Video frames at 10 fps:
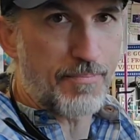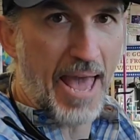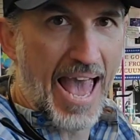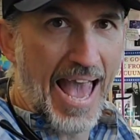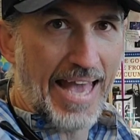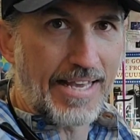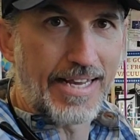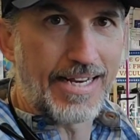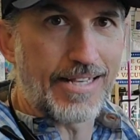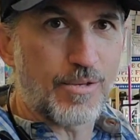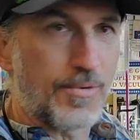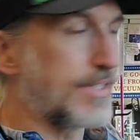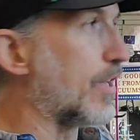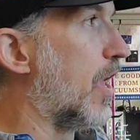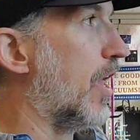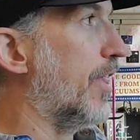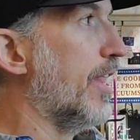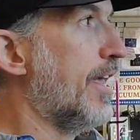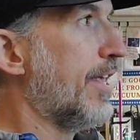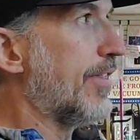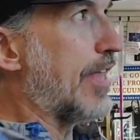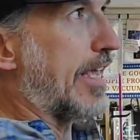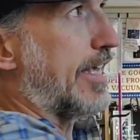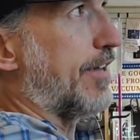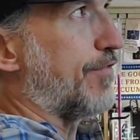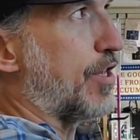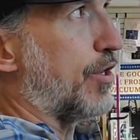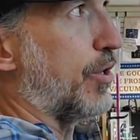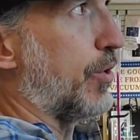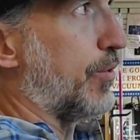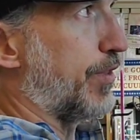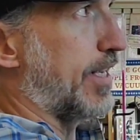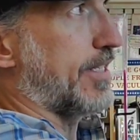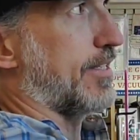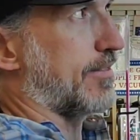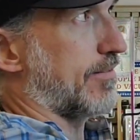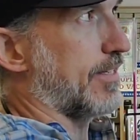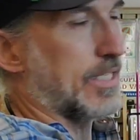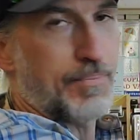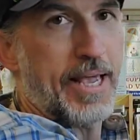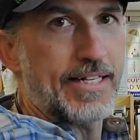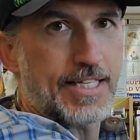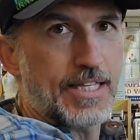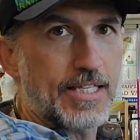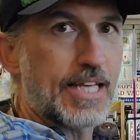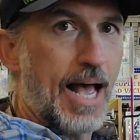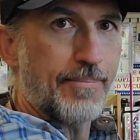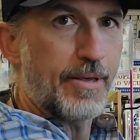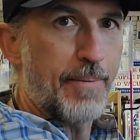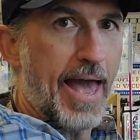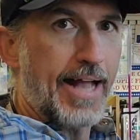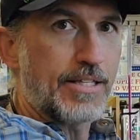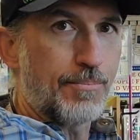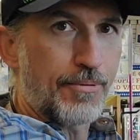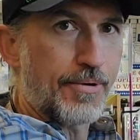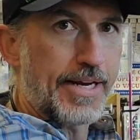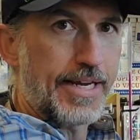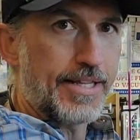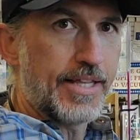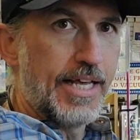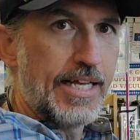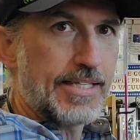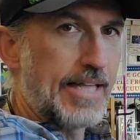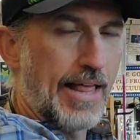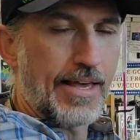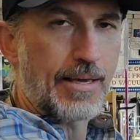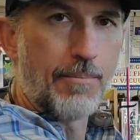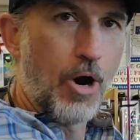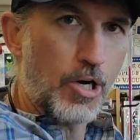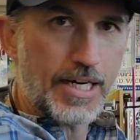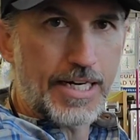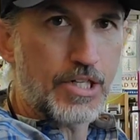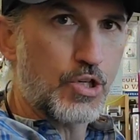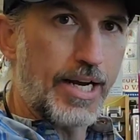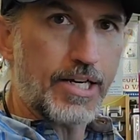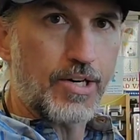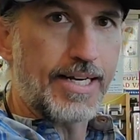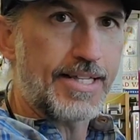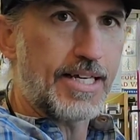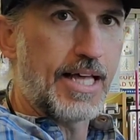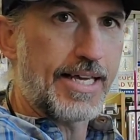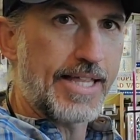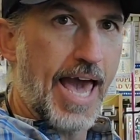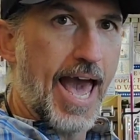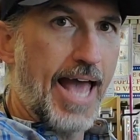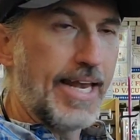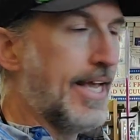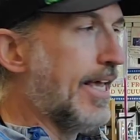bag, and as a result, they give you this space at the top of the bag to breathe. It's not like a marketing trick or anything like that.